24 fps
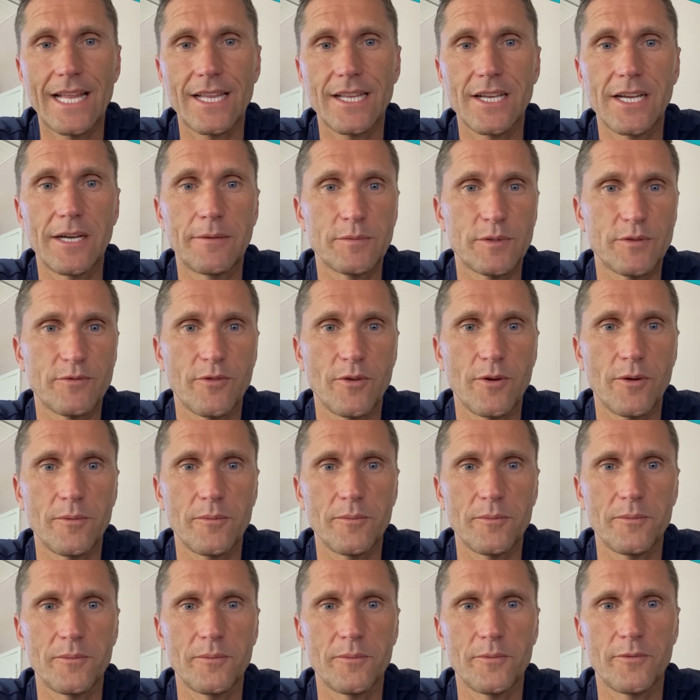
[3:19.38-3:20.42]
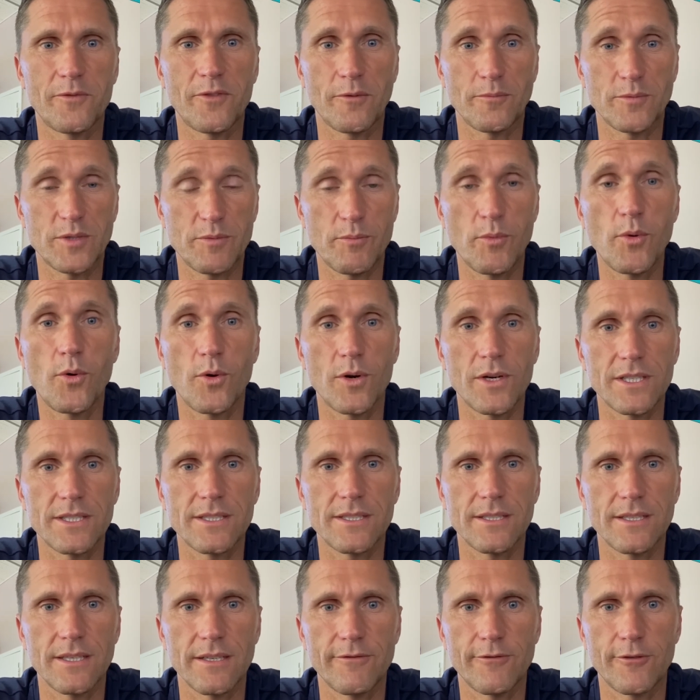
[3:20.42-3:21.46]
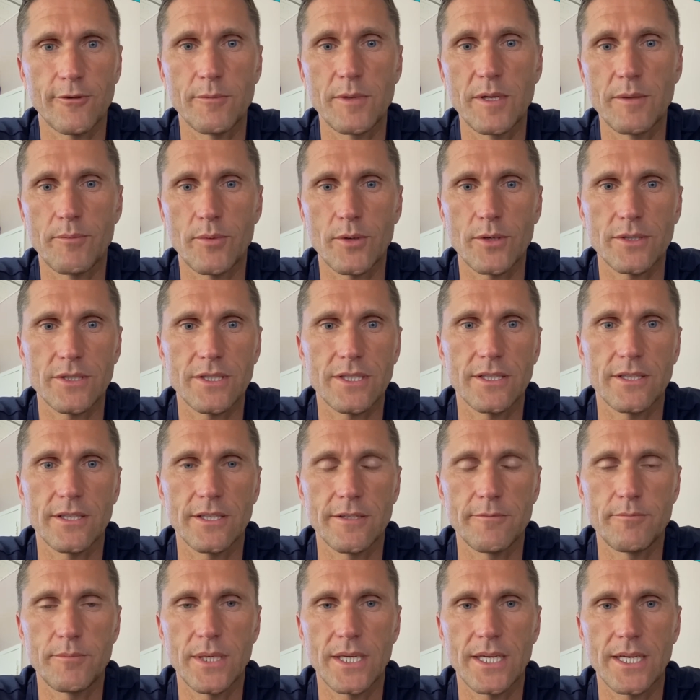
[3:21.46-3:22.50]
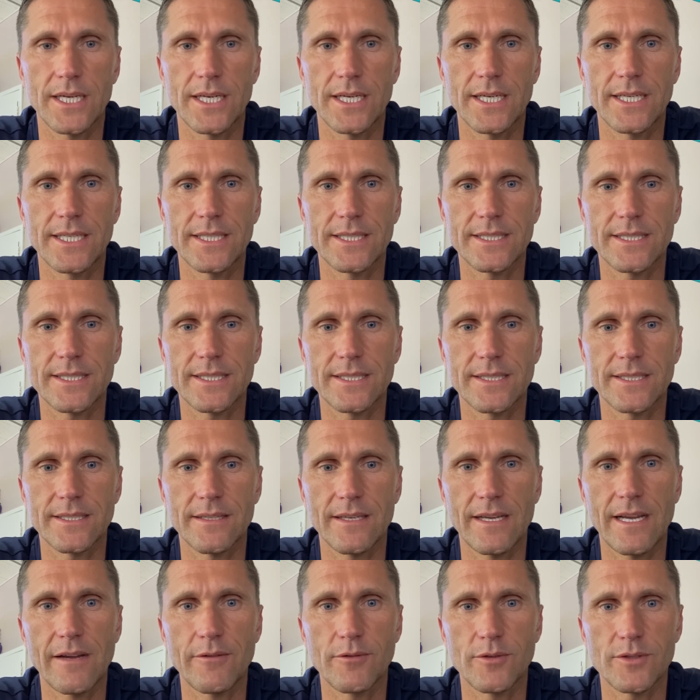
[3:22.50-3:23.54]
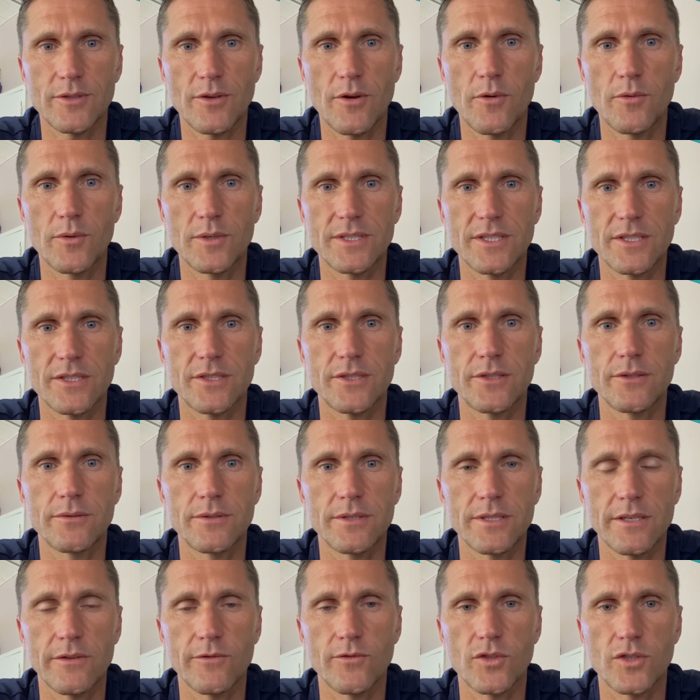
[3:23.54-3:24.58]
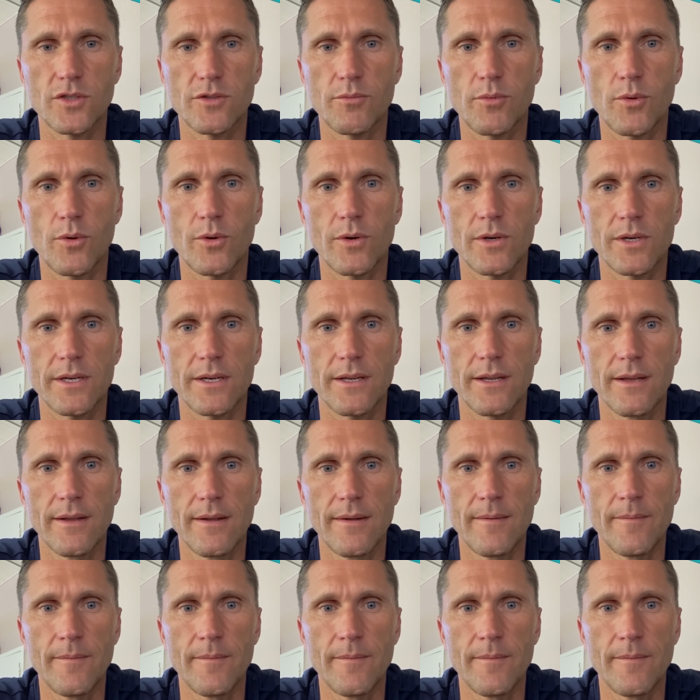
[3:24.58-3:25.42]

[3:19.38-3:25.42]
comes from sports for me personally, because I was always a student of the sport.